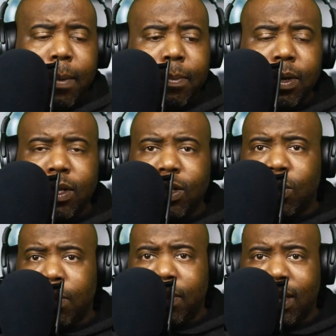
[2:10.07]
put into a
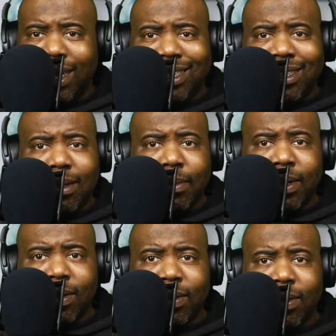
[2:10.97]
place
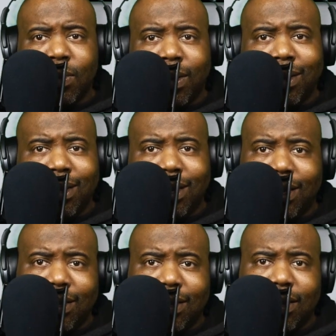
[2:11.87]
similar to where he
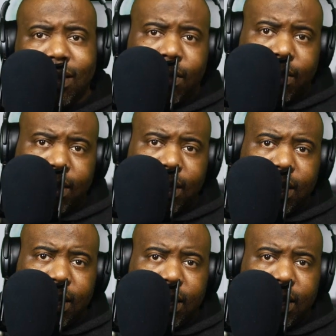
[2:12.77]
is currently?